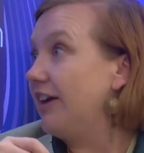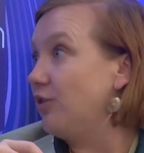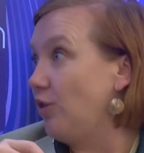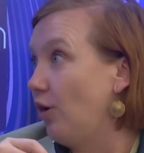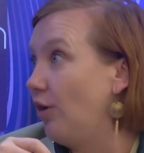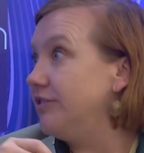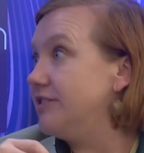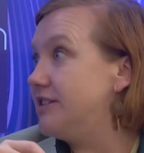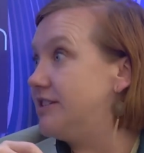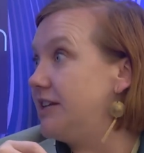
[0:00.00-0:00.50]

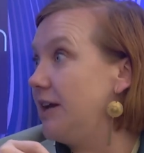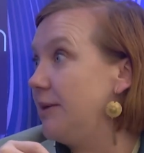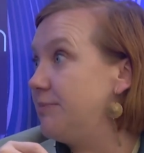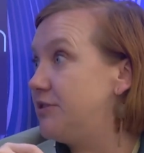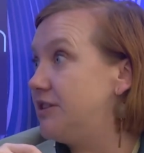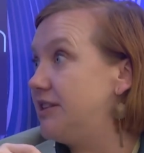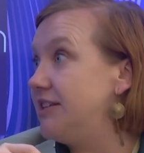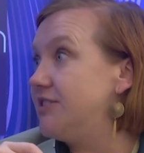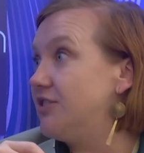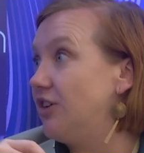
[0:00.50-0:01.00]

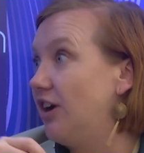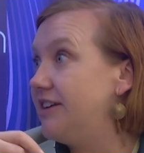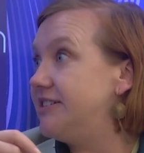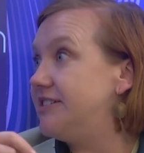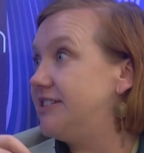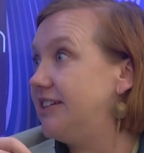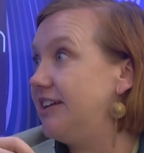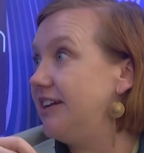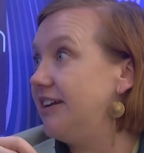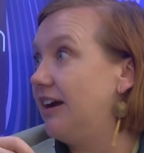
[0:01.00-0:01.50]
concept. This
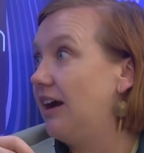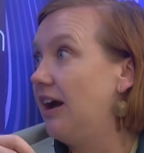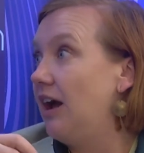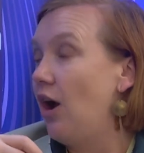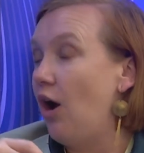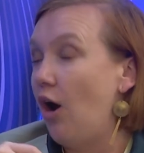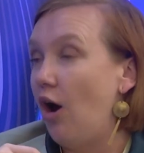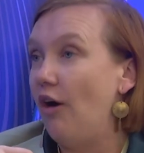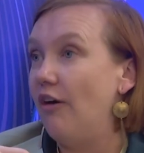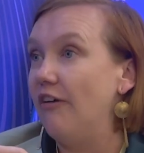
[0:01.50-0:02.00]
idea
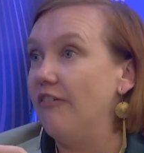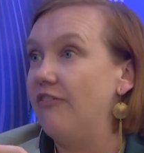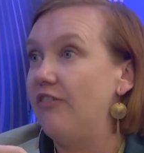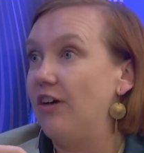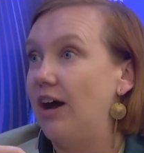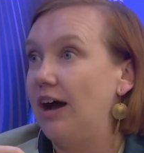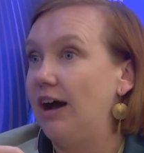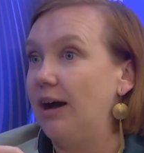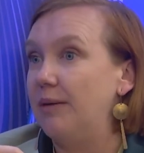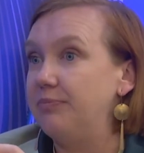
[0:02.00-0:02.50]
of
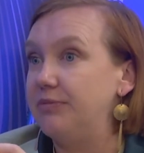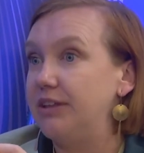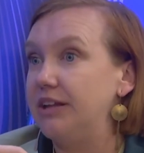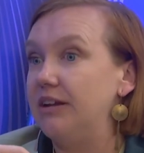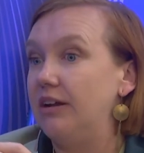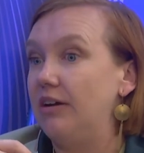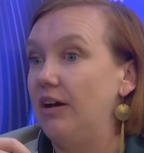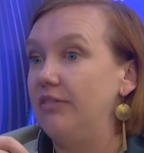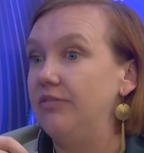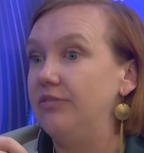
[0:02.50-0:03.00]

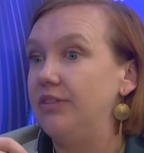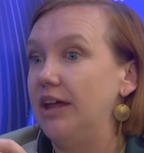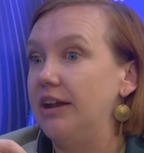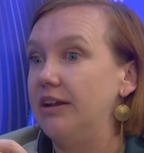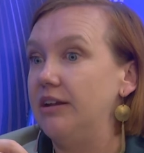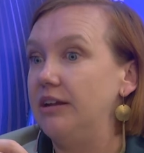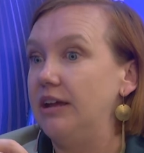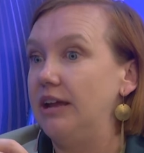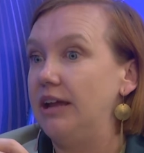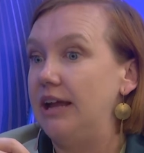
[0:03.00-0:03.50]

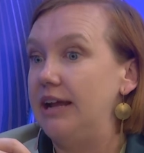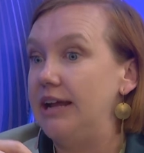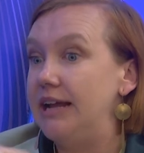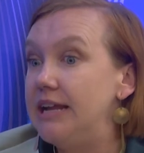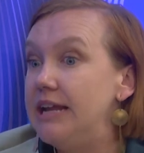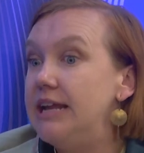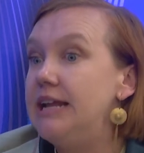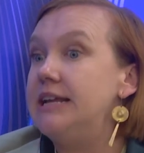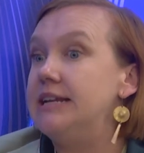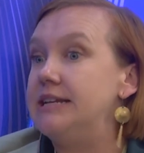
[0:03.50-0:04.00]
that
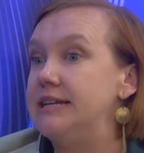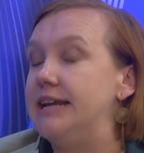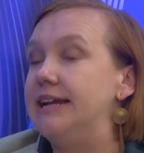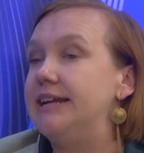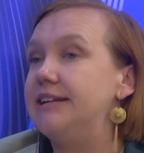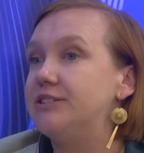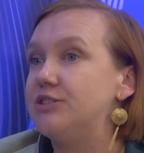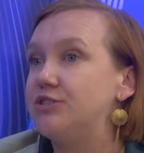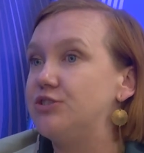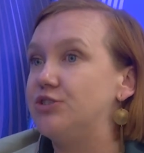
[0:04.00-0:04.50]
it
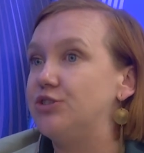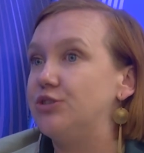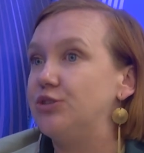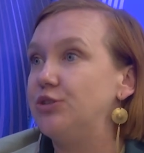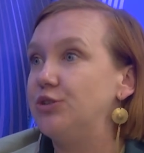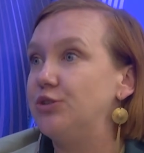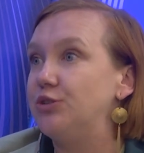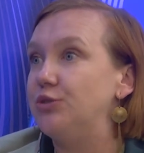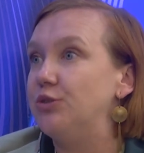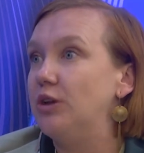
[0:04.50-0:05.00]
needs
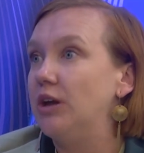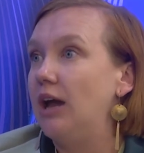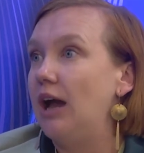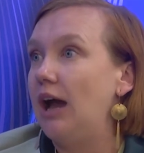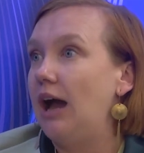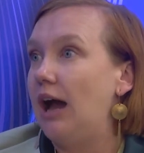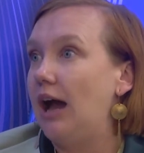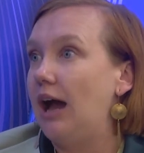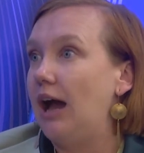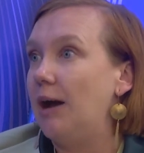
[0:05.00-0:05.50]
to
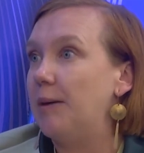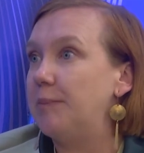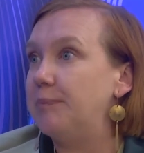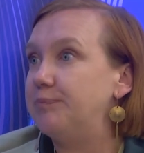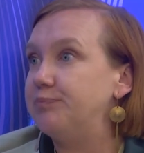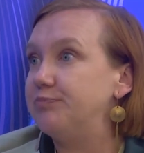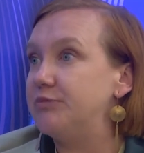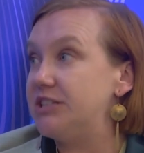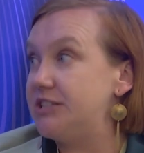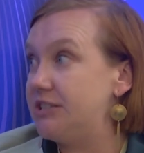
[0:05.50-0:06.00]

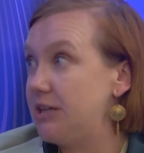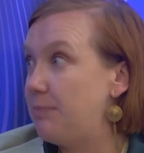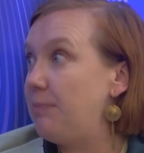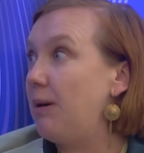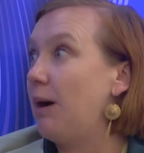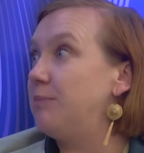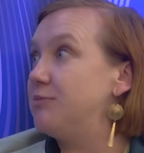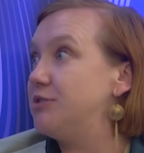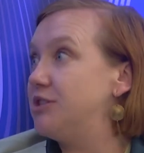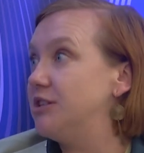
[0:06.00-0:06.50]
step
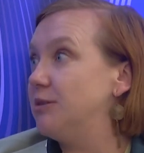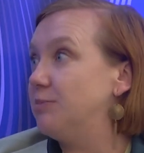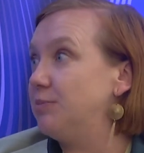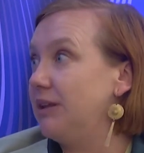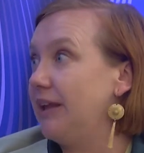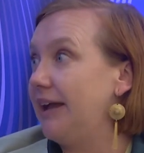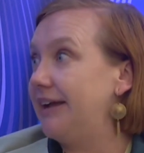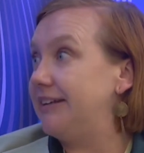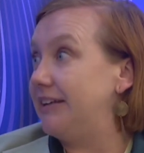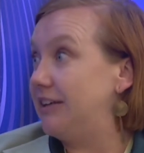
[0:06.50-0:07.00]
up to the
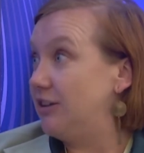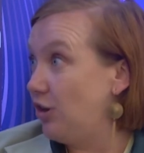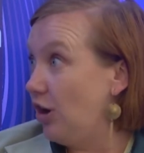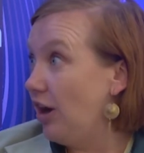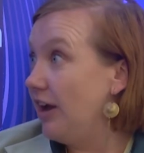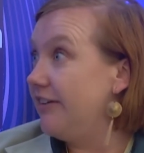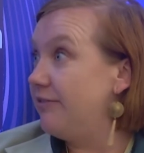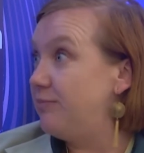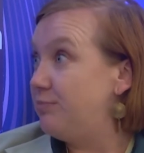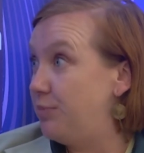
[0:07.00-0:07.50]
plate in
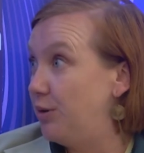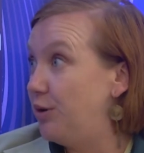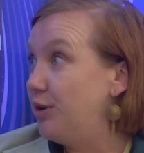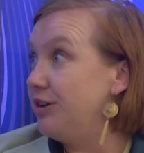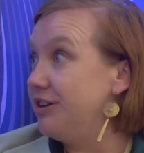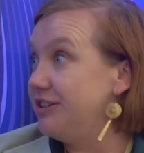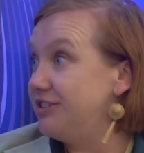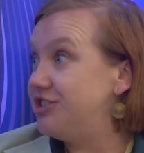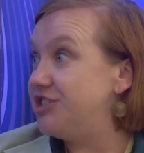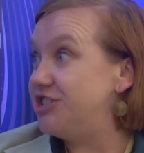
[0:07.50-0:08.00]
kind of
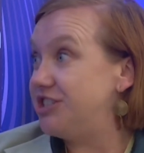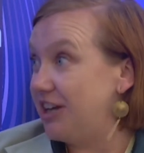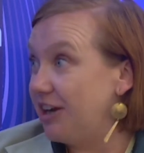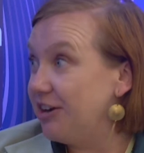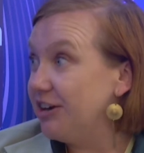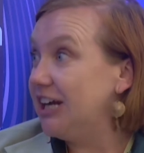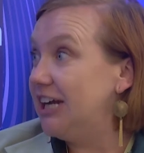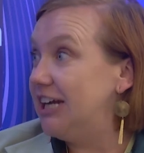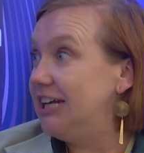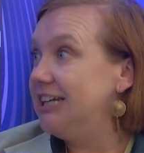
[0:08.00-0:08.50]
burden
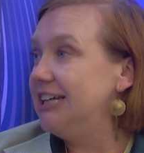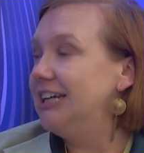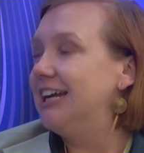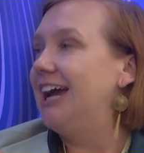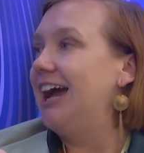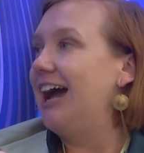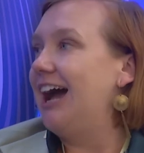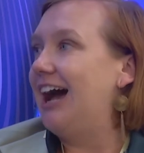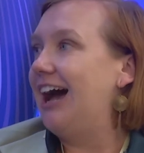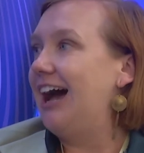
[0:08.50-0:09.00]
sharing
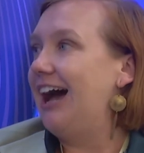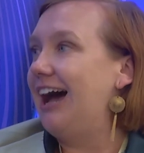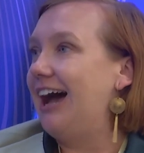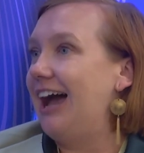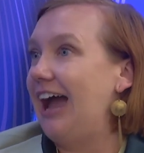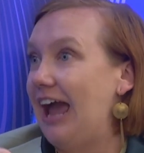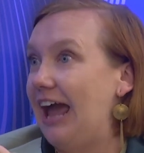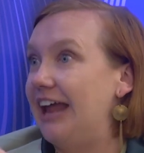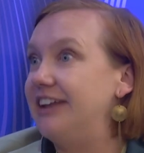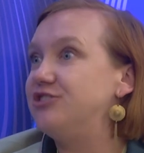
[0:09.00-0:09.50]

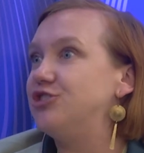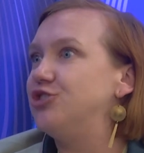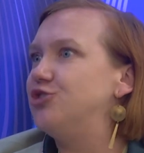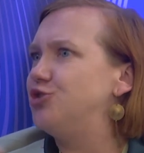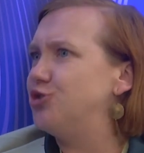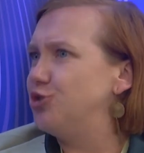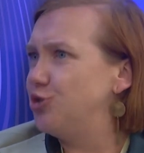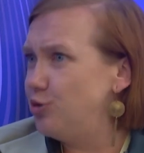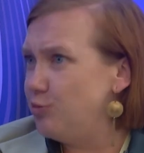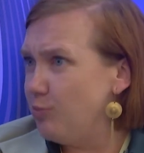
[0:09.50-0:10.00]
and to
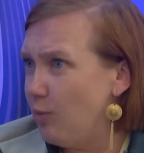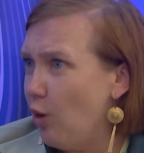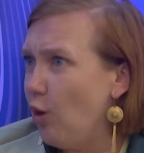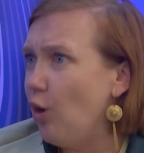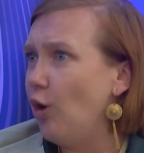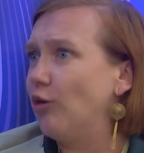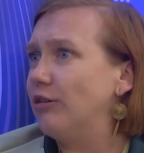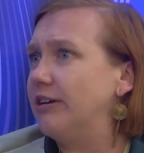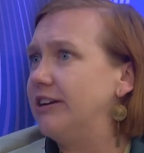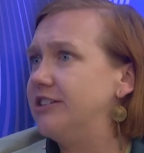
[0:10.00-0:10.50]
do
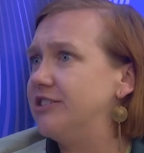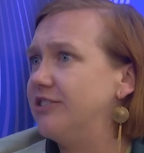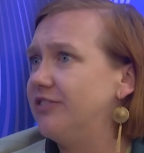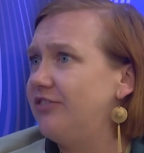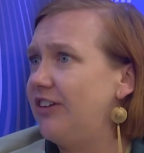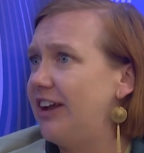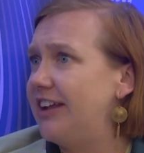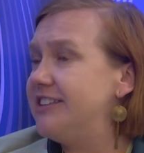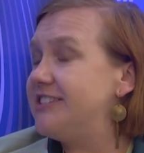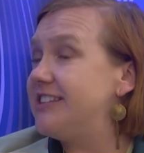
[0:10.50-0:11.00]
more in
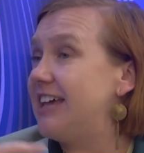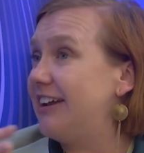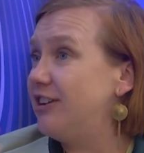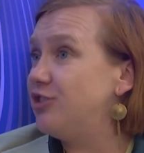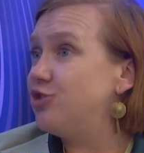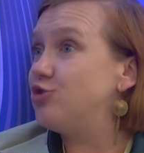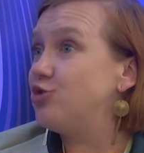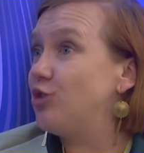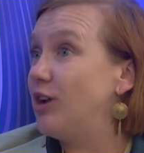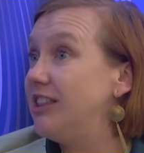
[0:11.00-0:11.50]
defence. And
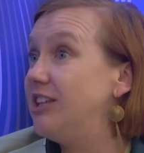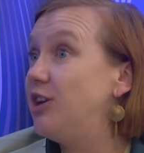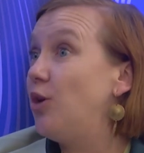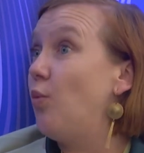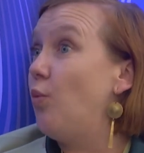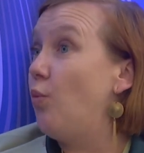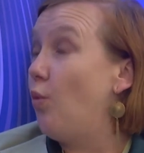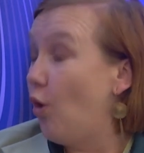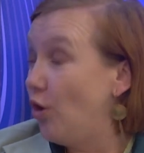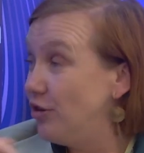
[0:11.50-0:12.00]
Australia
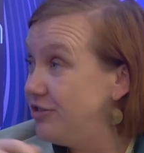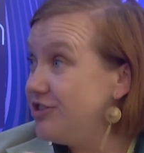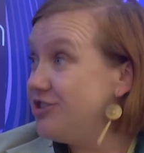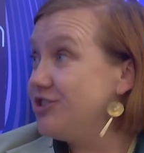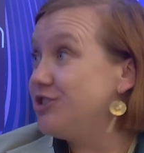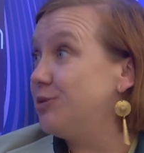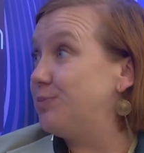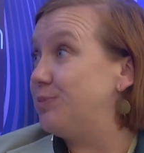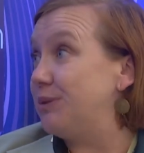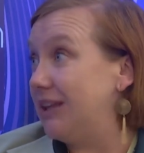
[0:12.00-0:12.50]
wants
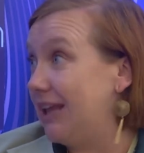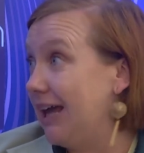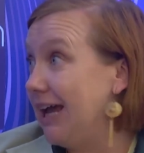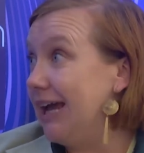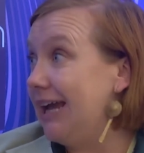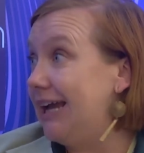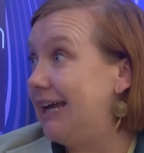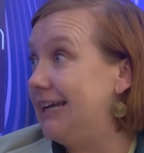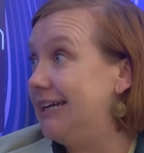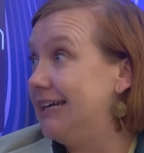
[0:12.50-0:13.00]
to
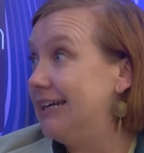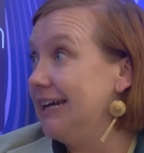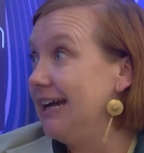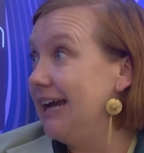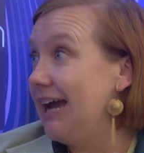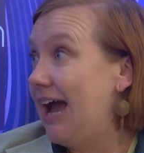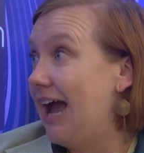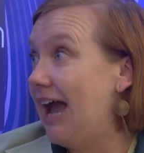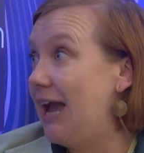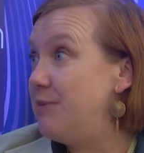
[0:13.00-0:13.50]
play
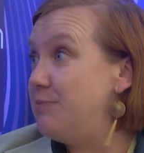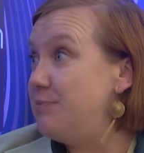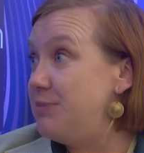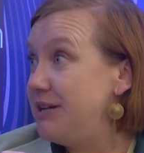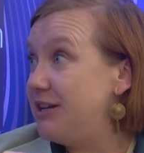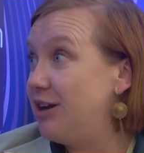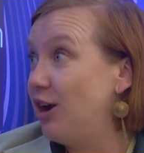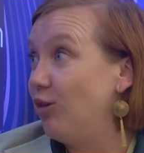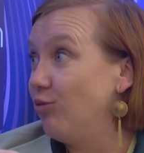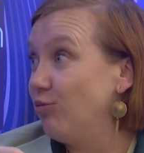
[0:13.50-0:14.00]
a
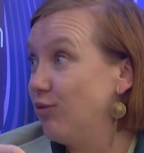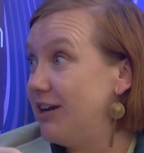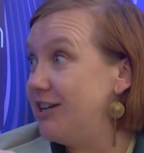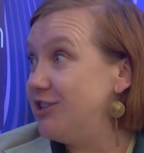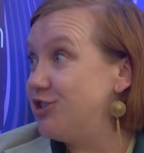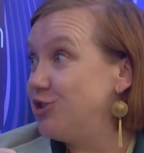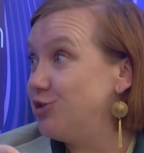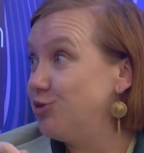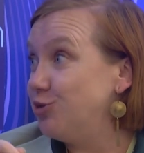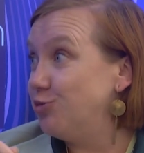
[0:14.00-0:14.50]
bigger
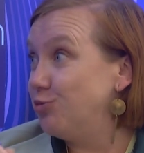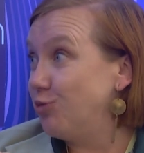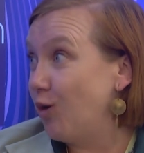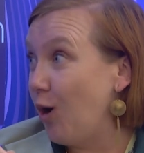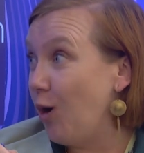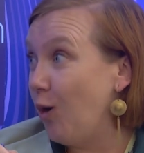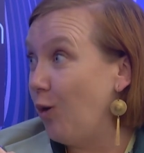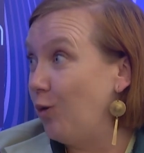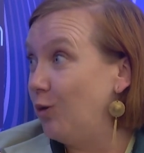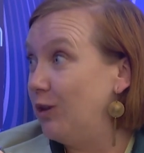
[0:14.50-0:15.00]
regional
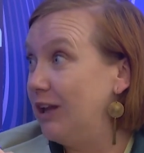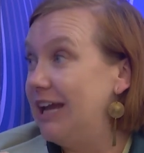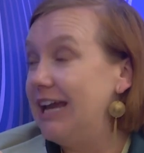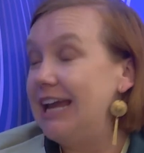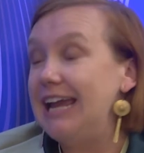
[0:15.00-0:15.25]
role.